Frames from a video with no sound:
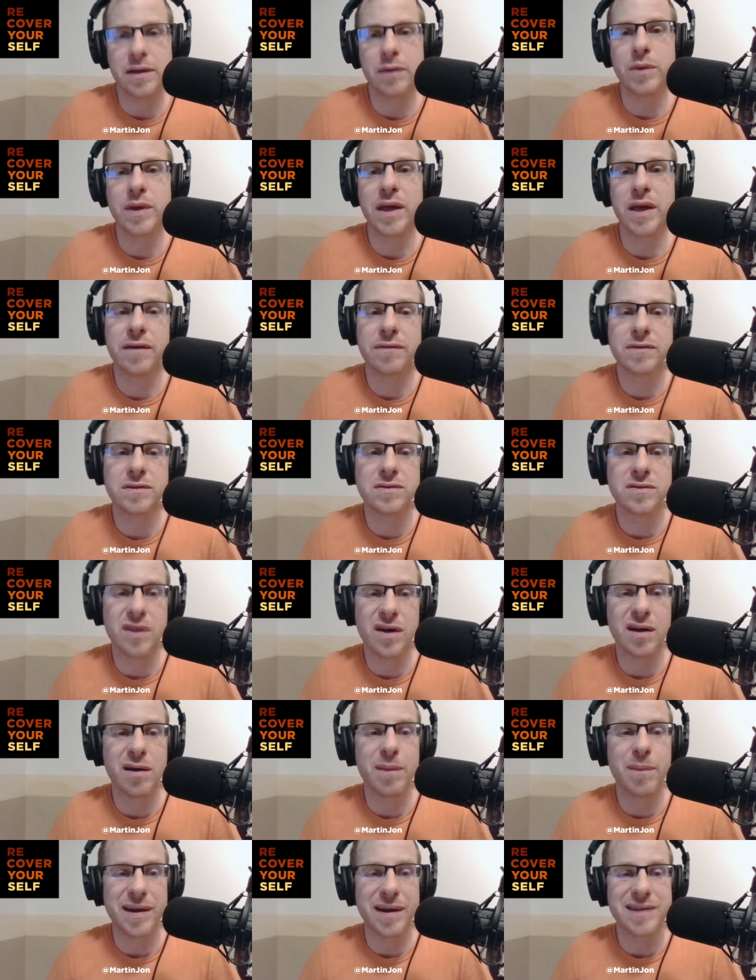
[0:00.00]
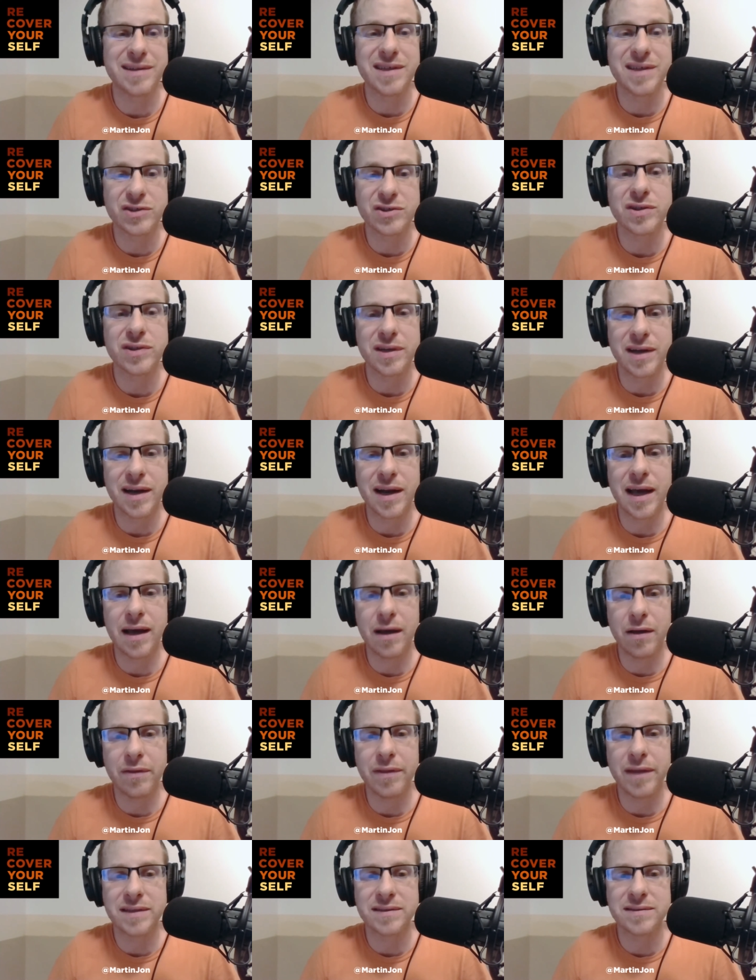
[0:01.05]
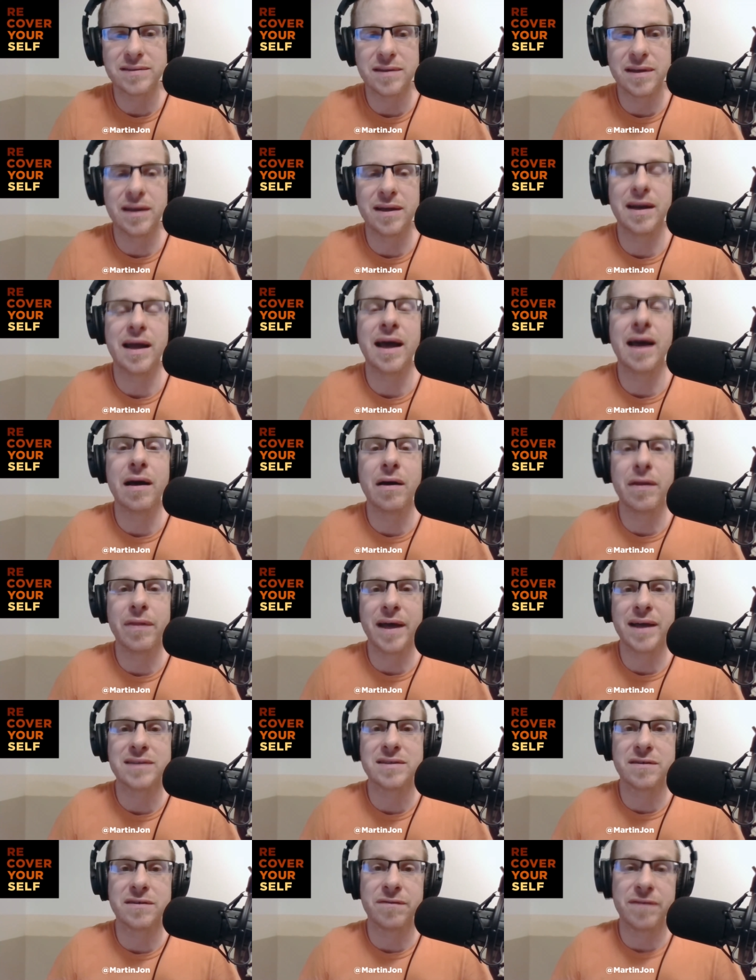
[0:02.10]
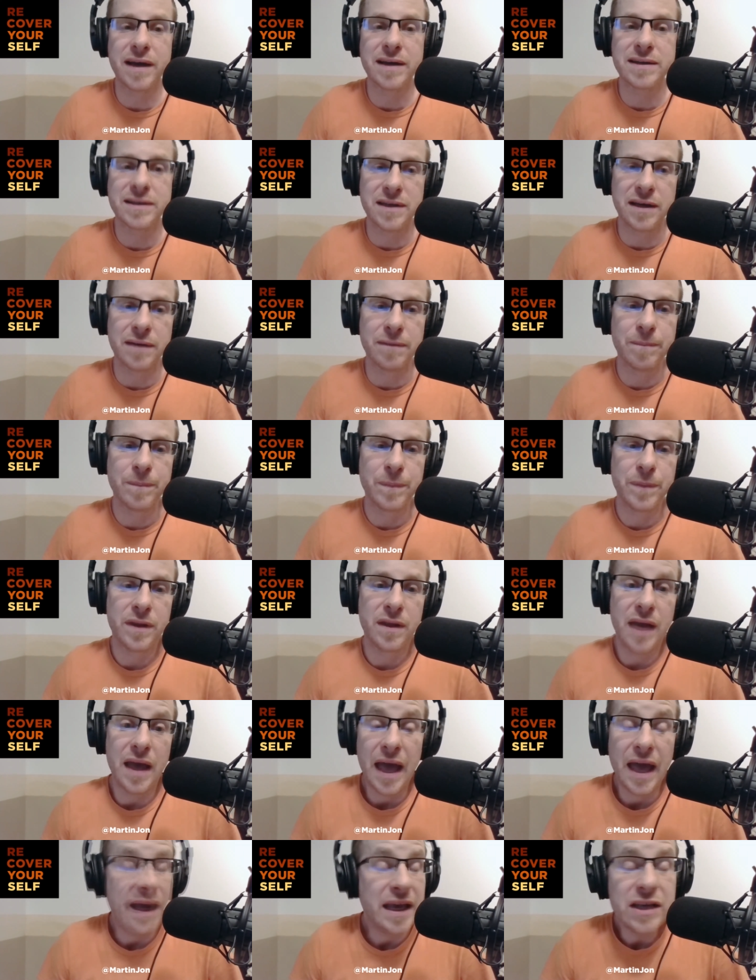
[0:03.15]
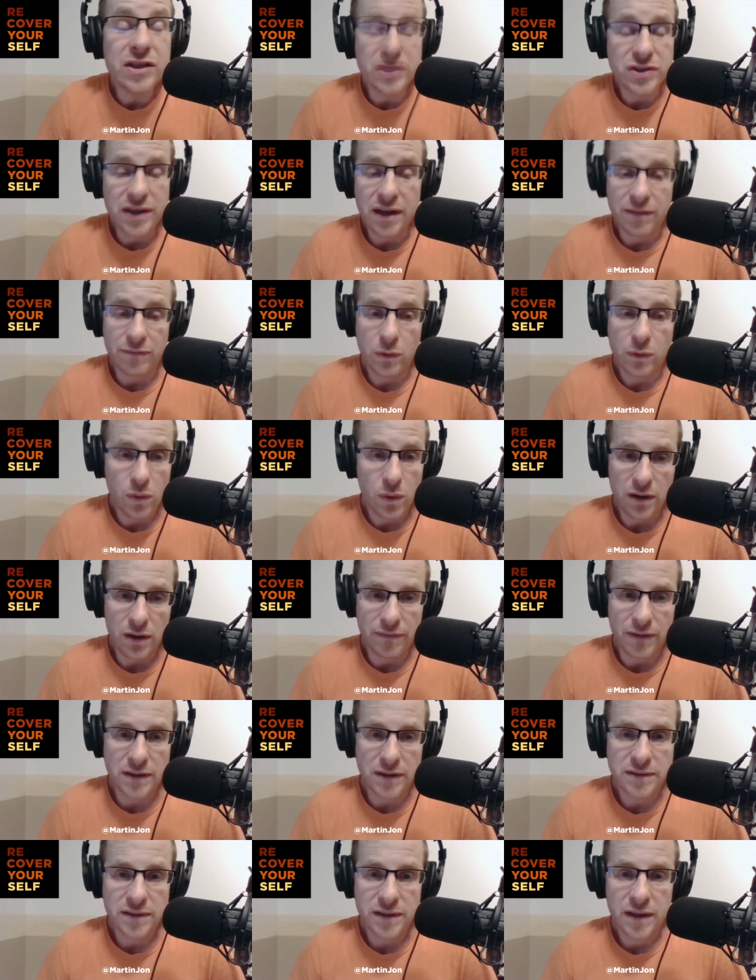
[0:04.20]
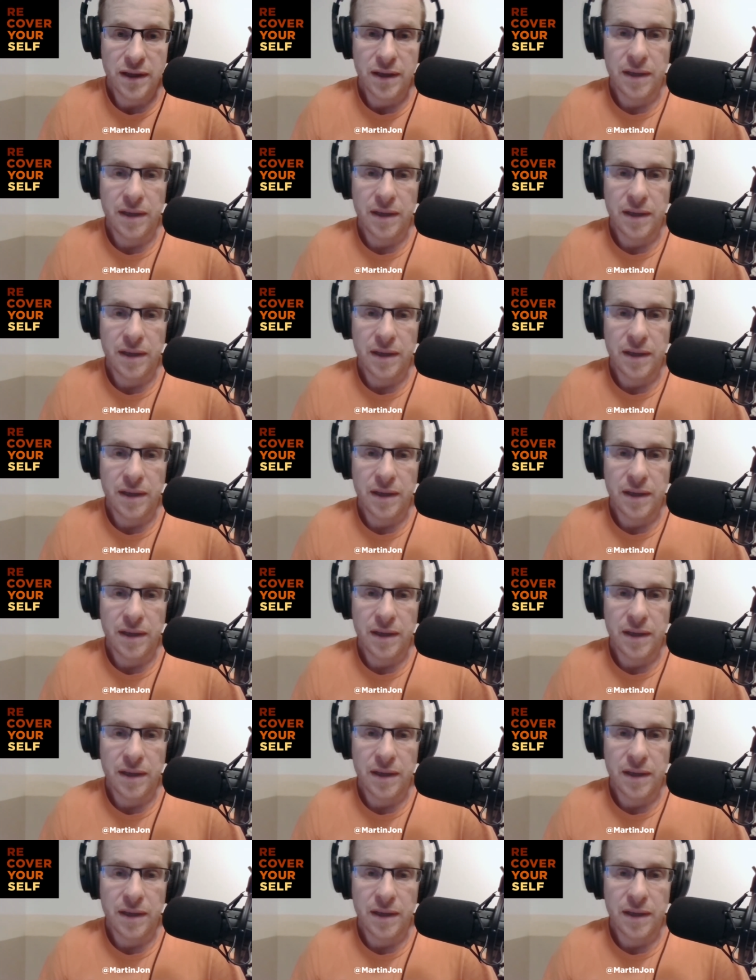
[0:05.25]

And we have to talk about addiction and how that's affecting each and every one of us.